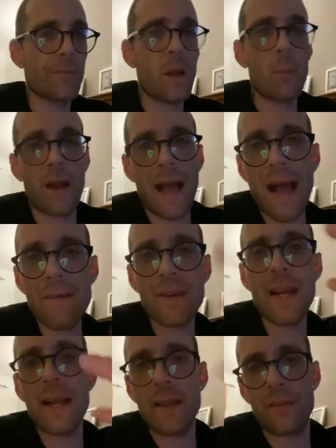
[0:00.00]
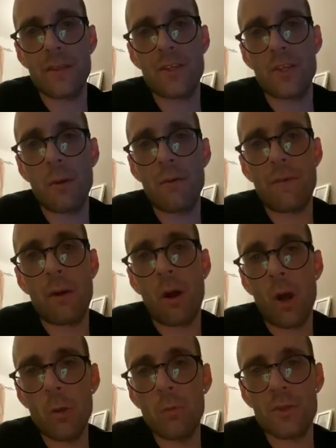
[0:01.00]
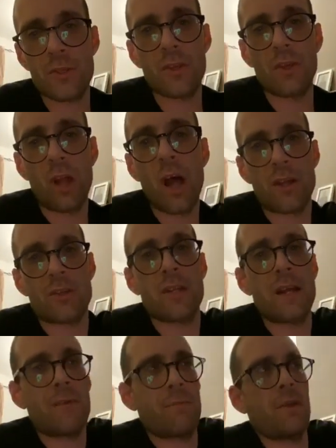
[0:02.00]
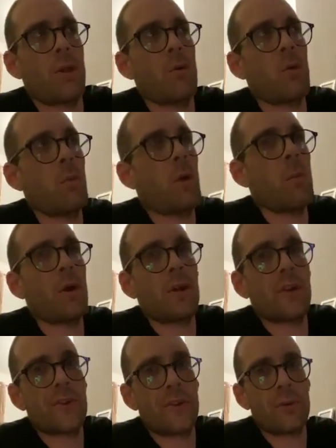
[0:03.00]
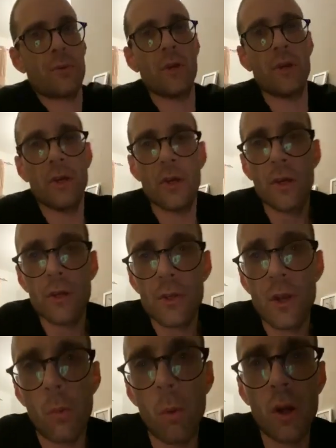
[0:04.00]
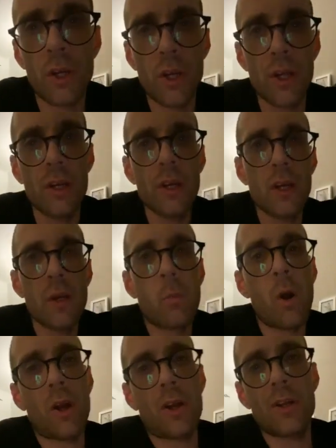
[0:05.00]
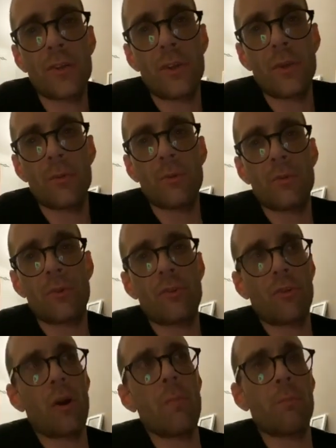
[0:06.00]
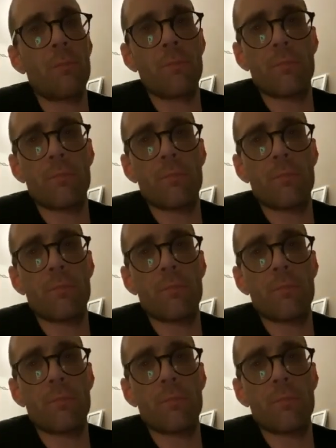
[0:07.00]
And when I haven't had anything to do, I felt hopeless and lost. And I've been like, well, what am I going to do? You know, what can I do to try and...